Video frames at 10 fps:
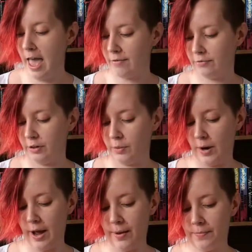
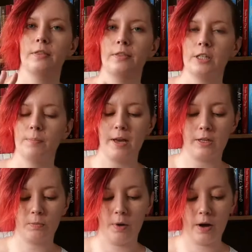everywhere. This
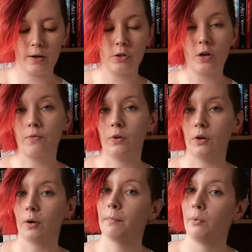makes my sofa
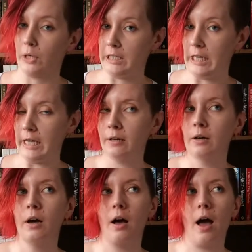look pretty,
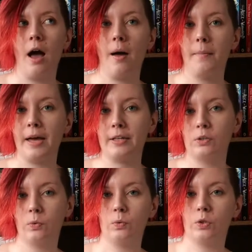and
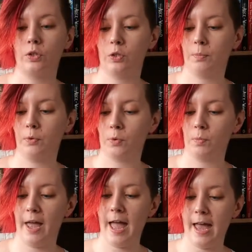it also
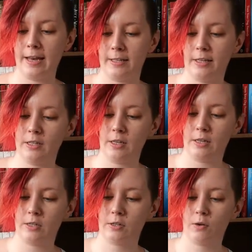supports my head. This
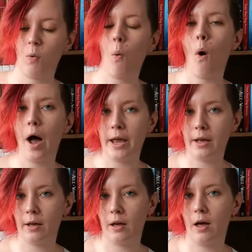is
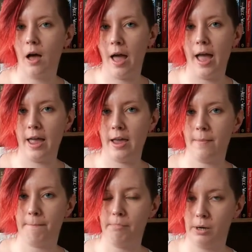quite
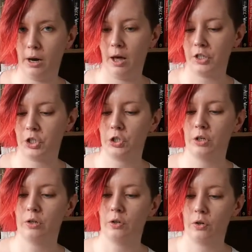a
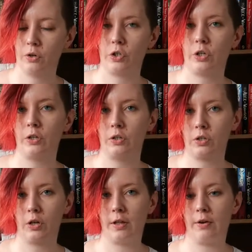plush cushion,
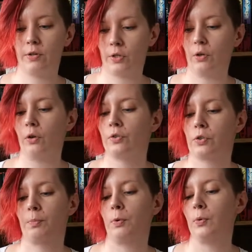so there is a lot of
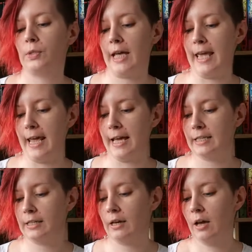support in
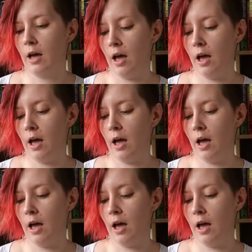it.